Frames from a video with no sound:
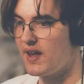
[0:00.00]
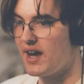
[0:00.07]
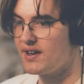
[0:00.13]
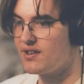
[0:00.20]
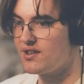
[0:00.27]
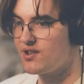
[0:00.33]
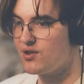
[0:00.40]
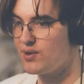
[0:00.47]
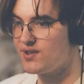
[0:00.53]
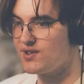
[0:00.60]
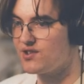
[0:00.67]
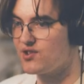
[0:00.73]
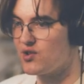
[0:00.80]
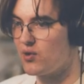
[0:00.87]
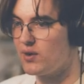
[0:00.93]
They had to twist
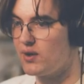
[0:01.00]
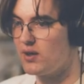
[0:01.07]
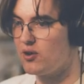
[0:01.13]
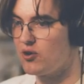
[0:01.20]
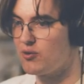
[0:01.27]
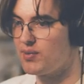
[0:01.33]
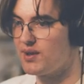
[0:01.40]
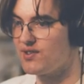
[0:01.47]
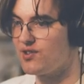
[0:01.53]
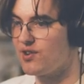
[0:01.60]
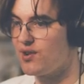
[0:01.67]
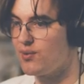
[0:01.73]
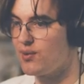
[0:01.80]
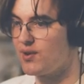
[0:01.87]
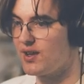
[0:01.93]
the story a little bit so
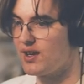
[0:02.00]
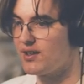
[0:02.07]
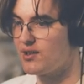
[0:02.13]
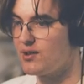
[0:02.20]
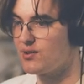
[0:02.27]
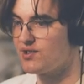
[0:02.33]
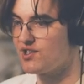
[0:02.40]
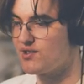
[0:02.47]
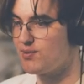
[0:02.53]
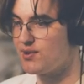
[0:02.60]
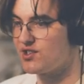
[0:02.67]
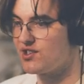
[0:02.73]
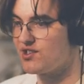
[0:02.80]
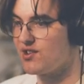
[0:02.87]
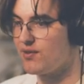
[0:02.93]
you wouldn't get too
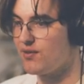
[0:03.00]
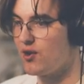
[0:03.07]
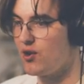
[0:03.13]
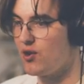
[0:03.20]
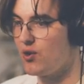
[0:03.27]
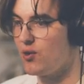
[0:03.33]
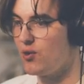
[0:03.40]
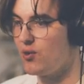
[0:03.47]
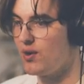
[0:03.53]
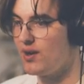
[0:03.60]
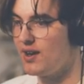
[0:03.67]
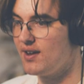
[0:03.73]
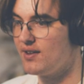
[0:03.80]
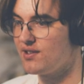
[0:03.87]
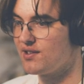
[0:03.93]
suspicious of who
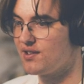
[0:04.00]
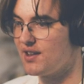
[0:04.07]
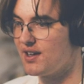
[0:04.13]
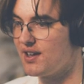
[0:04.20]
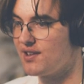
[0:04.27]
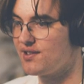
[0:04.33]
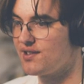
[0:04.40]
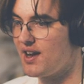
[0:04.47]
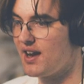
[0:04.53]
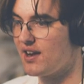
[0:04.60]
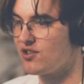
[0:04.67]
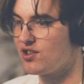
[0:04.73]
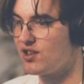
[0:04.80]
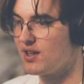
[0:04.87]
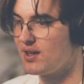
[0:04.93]
is this
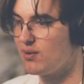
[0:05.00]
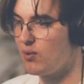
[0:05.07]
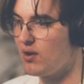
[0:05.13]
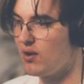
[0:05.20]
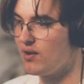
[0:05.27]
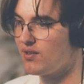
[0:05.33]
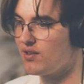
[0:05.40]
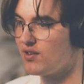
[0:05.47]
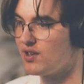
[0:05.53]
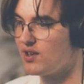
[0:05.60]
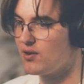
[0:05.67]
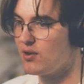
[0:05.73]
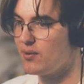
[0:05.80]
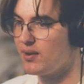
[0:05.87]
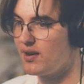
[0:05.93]
actually was
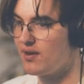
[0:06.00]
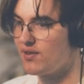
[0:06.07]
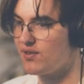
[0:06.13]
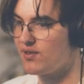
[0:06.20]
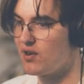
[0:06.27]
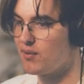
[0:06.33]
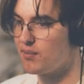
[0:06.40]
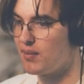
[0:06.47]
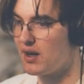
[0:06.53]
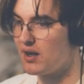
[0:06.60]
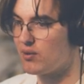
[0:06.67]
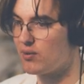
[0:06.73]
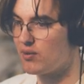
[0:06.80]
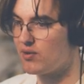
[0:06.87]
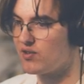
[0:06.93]
until you play the song
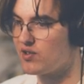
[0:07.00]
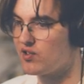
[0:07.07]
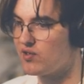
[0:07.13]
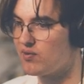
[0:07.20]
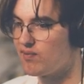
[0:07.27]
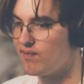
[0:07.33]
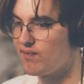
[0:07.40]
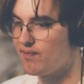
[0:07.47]
backwards.